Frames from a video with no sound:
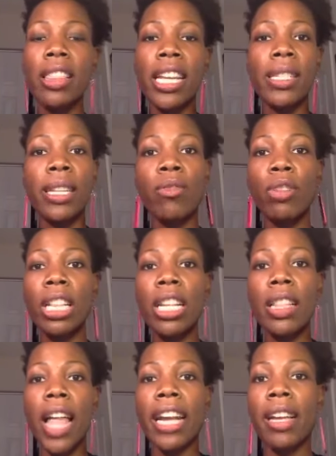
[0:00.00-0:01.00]
things I really
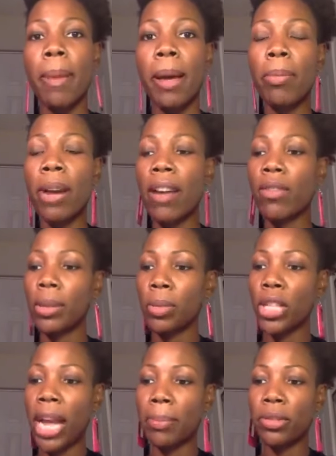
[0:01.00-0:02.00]
like about Proverbs
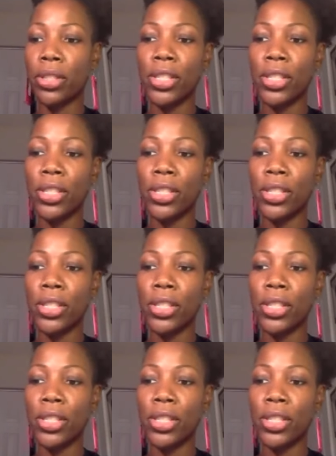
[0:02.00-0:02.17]
chapter